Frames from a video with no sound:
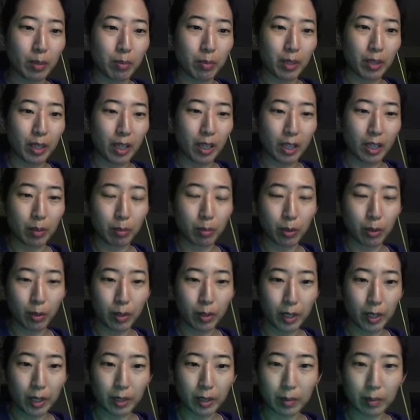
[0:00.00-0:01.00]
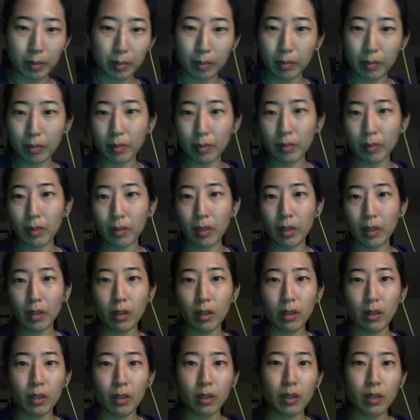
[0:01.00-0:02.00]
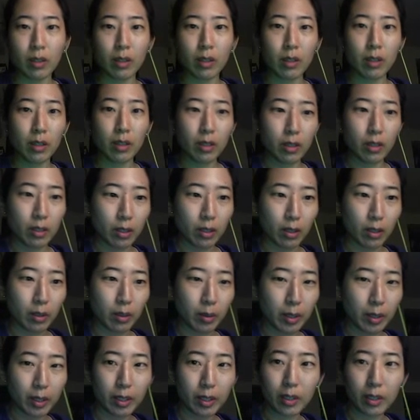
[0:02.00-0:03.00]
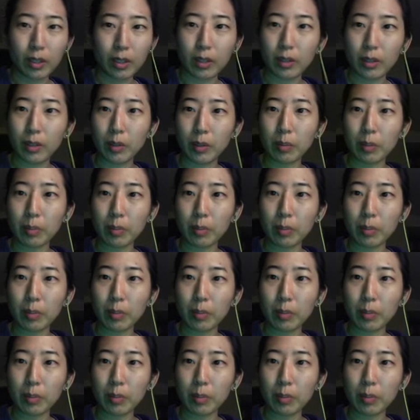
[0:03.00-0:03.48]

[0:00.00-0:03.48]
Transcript: it being kind of blurry. So we're gonna do.